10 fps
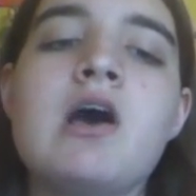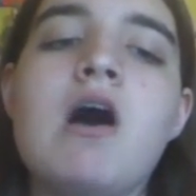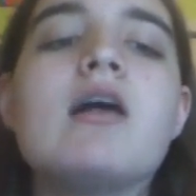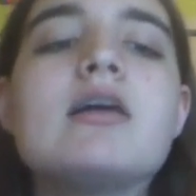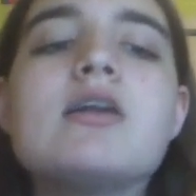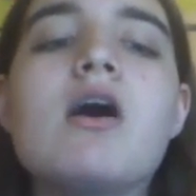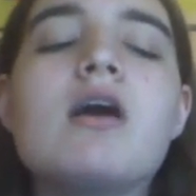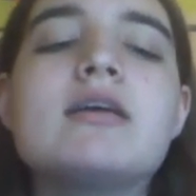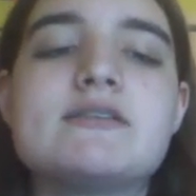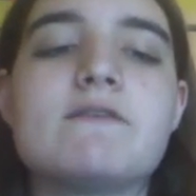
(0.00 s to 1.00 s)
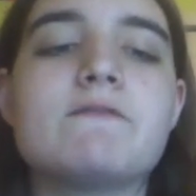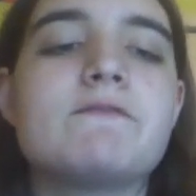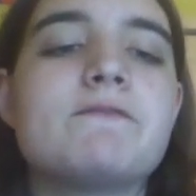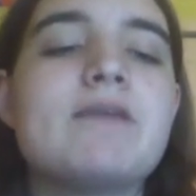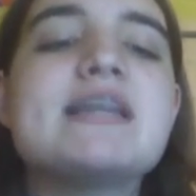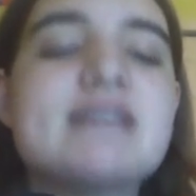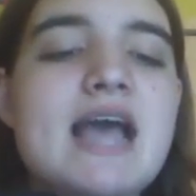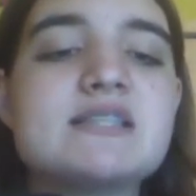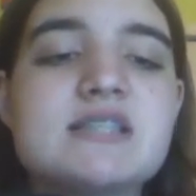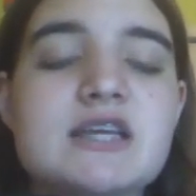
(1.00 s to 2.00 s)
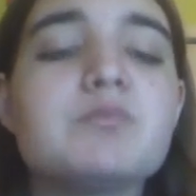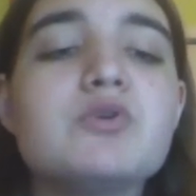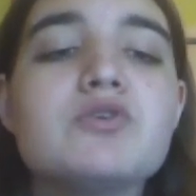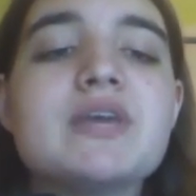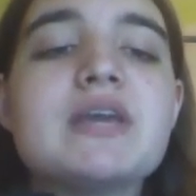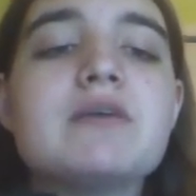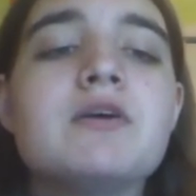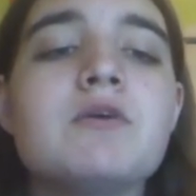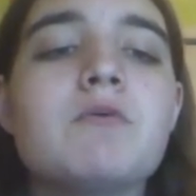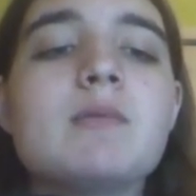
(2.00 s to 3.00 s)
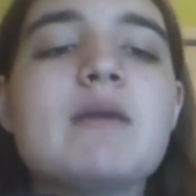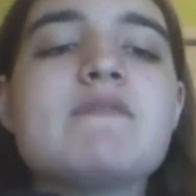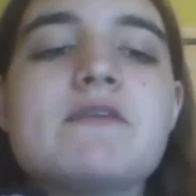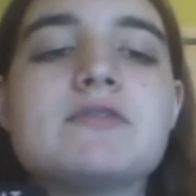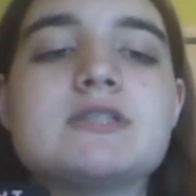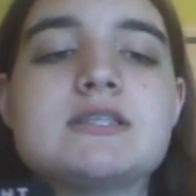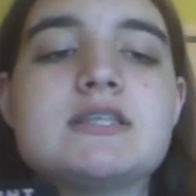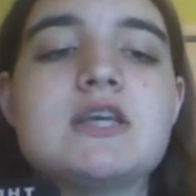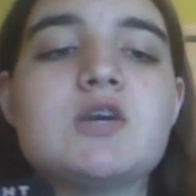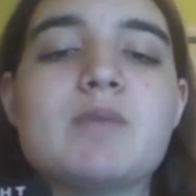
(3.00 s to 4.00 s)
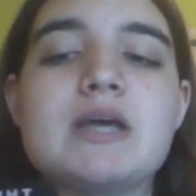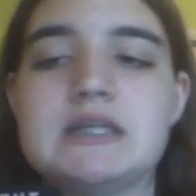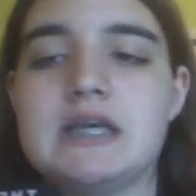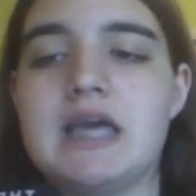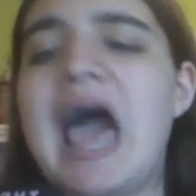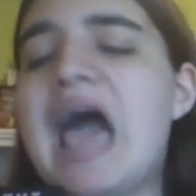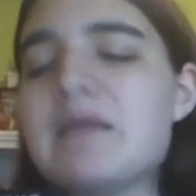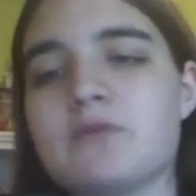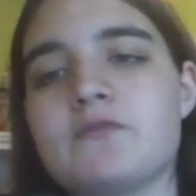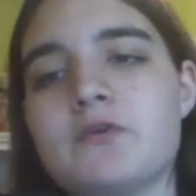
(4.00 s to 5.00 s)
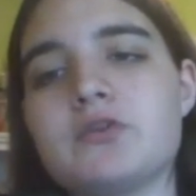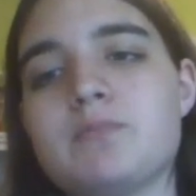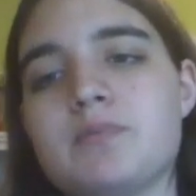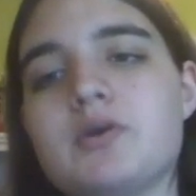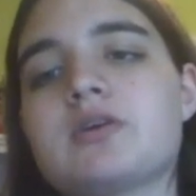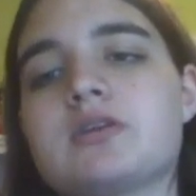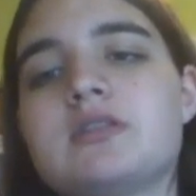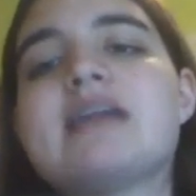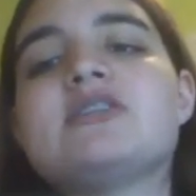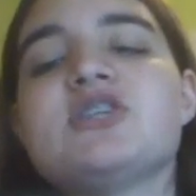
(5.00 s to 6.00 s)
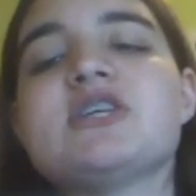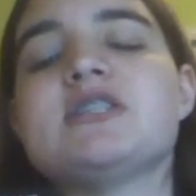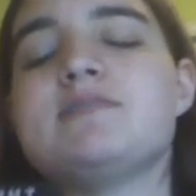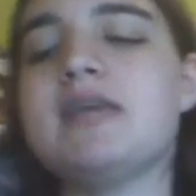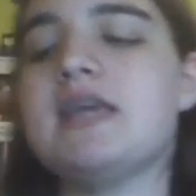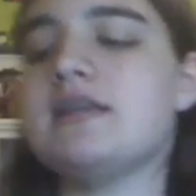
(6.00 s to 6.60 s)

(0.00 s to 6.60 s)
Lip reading: All in all, it's a fantastic movie, one of my favorites this year, but I prefer the book. That's just me.